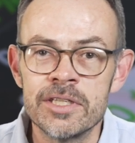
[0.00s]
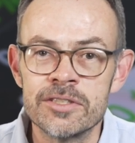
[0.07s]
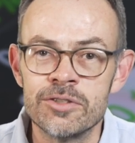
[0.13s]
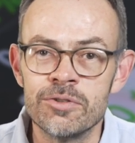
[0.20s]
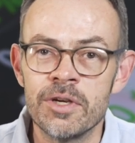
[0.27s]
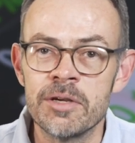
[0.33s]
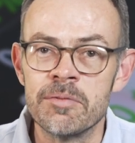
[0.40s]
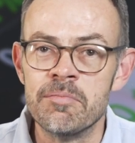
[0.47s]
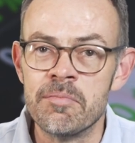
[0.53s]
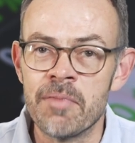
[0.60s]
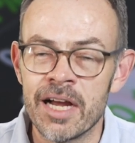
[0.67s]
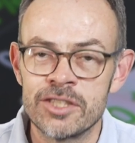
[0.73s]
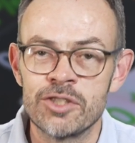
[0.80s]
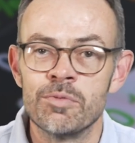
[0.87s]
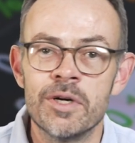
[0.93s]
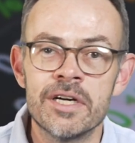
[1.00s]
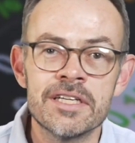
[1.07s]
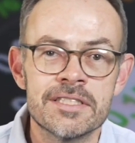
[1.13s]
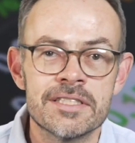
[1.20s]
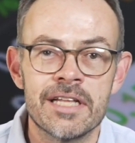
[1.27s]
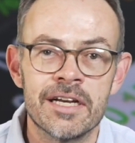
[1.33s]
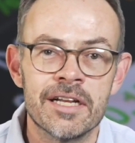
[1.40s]
is doing much
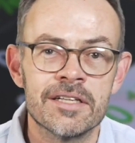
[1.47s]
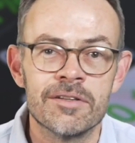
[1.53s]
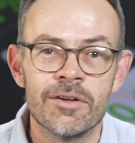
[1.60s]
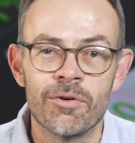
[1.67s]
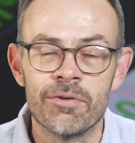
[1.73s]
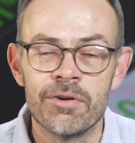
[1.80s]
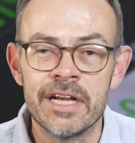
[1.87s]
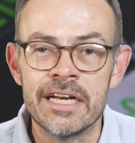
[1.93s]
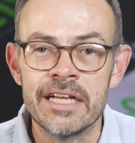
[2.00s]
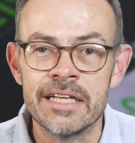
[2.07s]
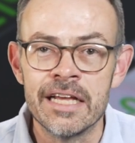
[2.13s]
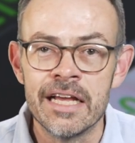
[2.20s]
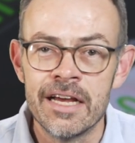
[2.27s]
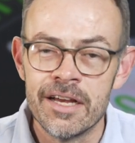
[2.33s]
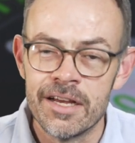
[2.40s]
worse than it already,